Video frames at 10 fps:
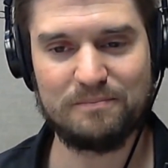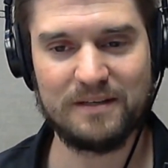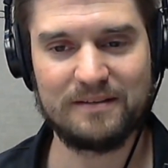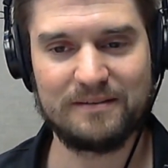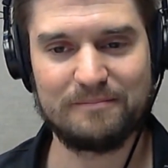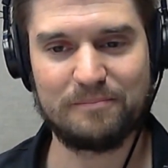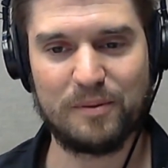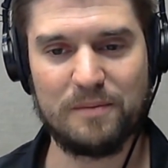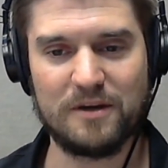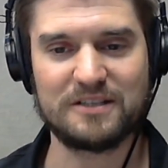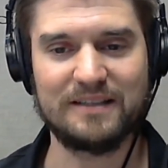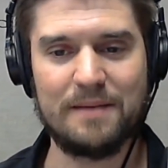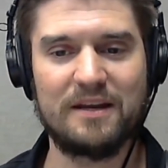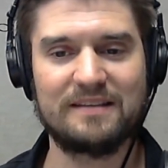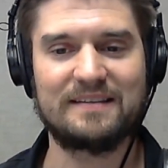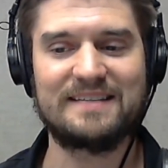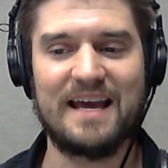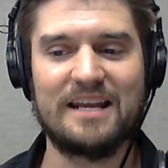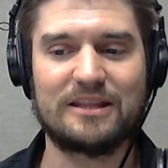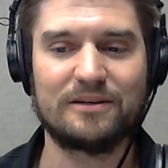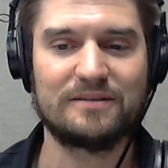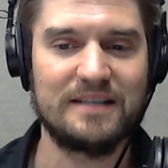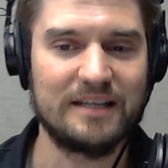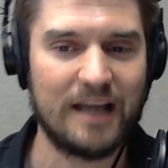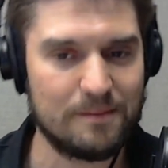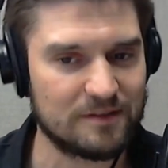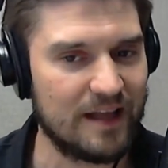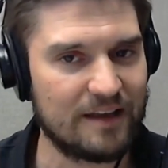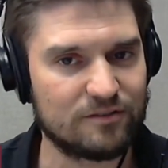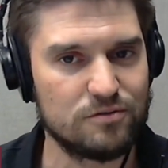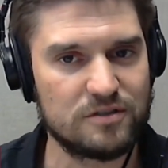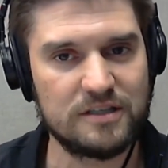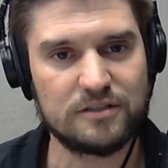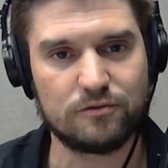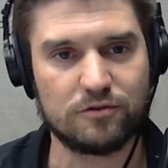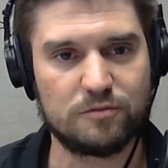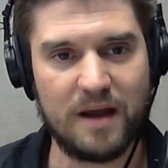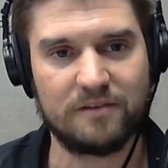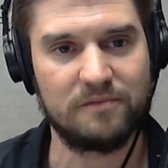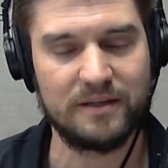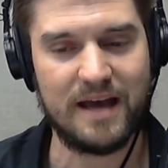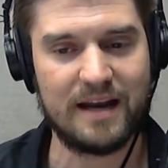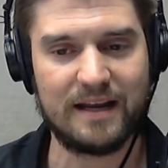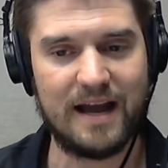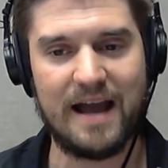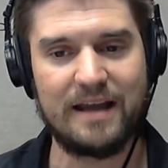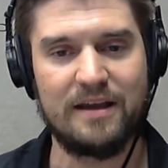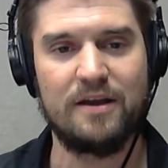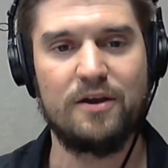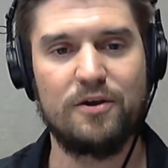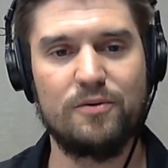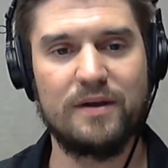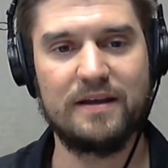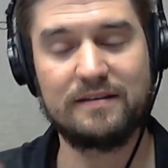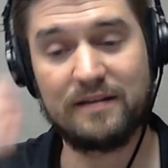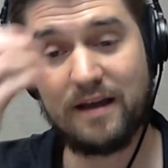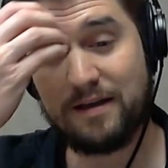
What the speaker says: been pretty much limited to 10 and 13 games the last two seasons, respectively. Not a guy who is